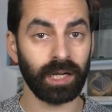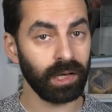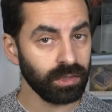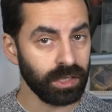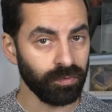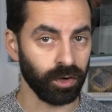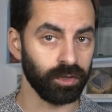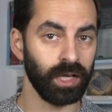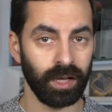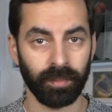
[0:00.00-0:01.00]
closely
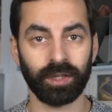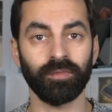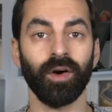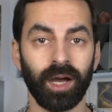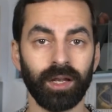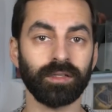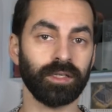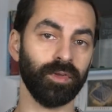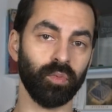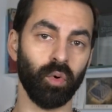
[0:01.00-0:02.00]
followed by the violent civil